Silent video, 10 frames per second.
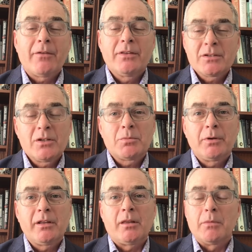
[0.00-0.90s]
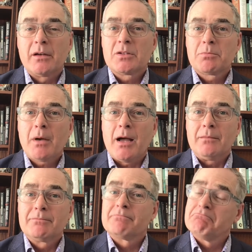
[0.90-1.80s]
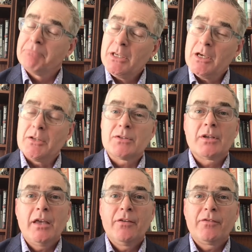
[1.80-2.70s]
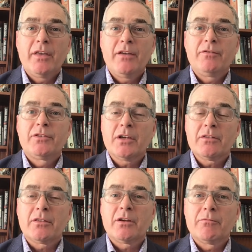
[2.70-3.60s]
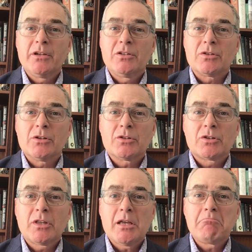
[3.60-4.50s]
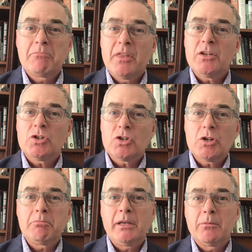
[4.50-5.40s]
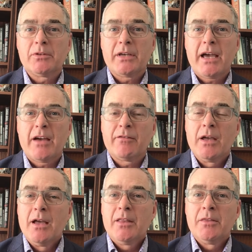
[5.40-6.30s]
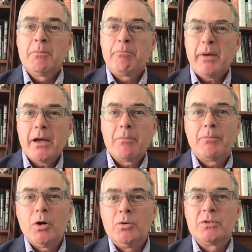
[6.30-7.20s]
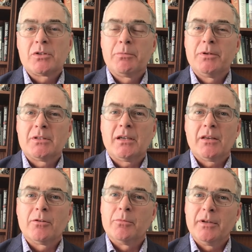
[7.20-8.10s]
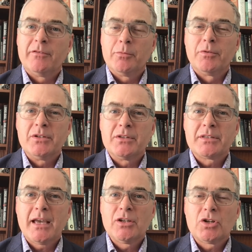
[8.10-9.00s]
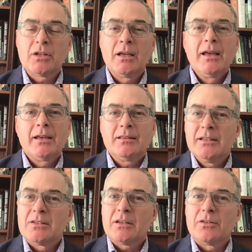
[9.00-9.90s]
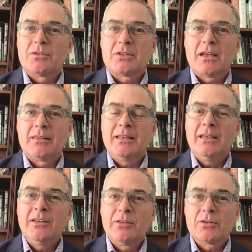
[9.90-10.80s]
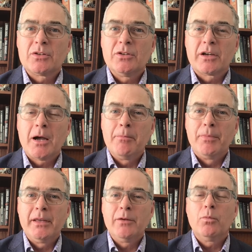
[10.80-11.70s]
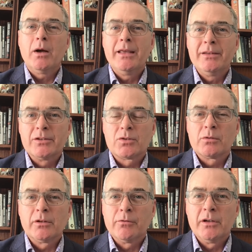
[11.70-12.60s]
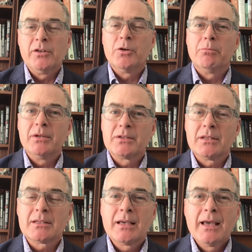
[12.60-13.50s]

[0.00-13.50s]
this is putting them on a spot, because if they've done their research, then they should be able to have the bare bones to put together a bit of a presentation. At least they understand the ethos of your company, what industry you're in, your business,